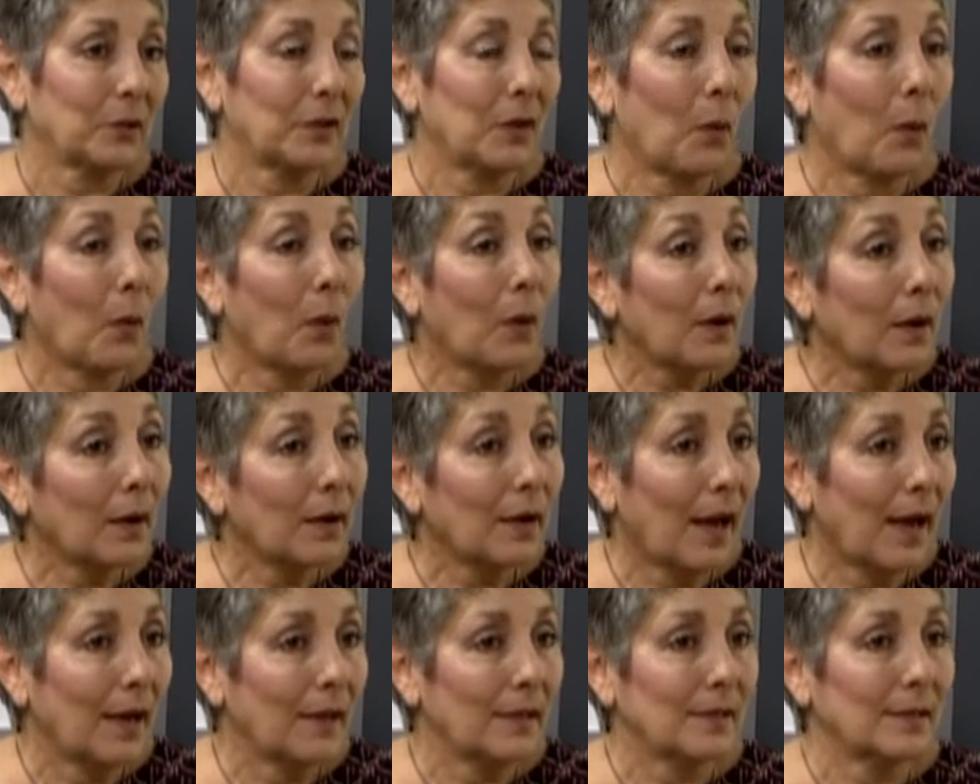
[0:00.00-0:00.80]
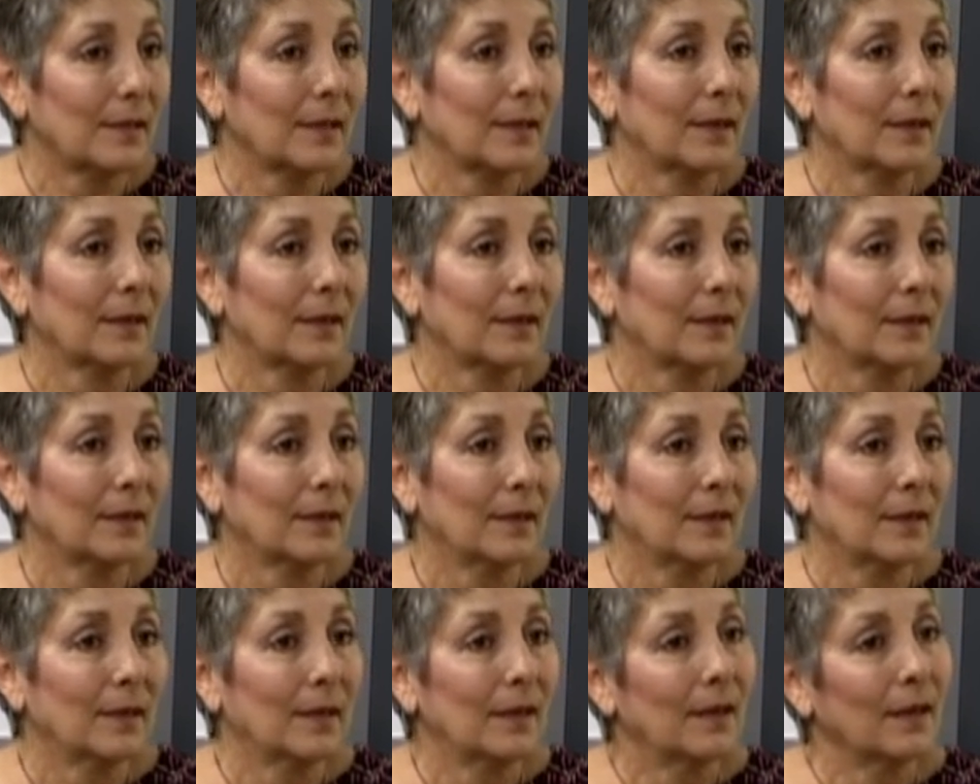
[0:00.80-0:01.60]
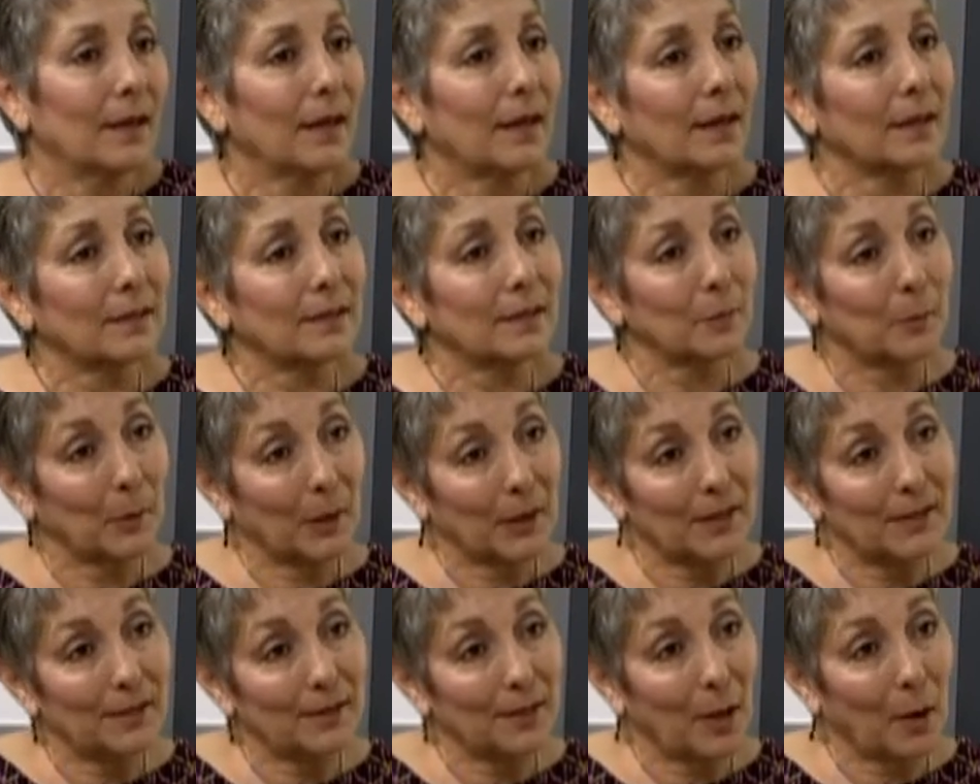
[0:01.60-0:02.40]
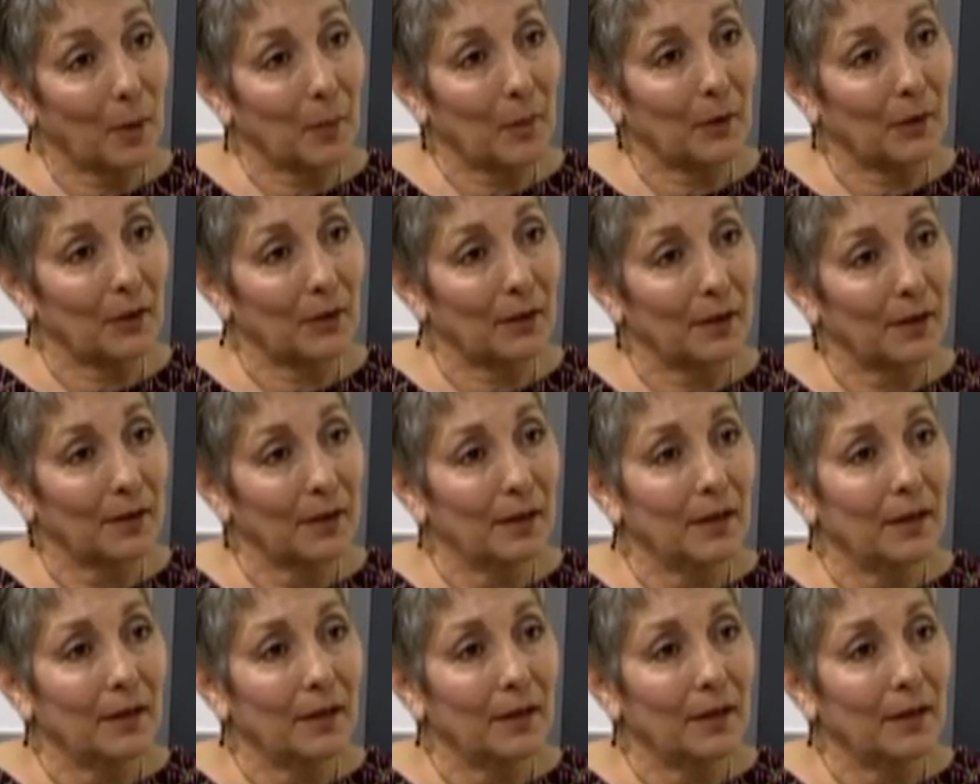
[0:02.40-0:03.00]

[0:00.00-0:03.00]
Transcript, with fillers: organizing a spice cupboard,